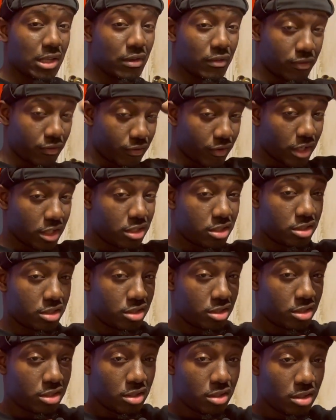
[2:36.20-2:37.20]
fish
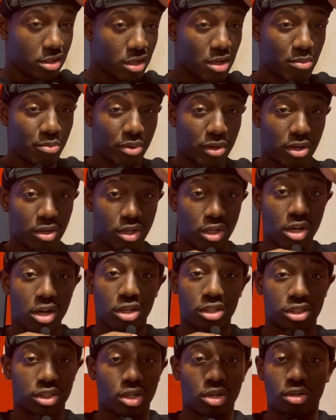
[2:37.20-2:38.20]
compared to
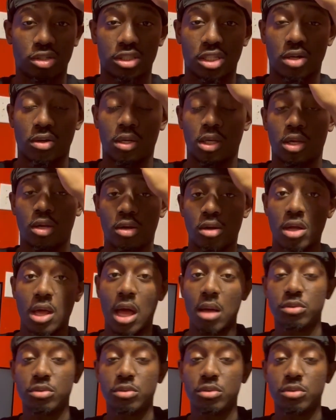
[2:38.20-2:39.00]
y'all sharks out there.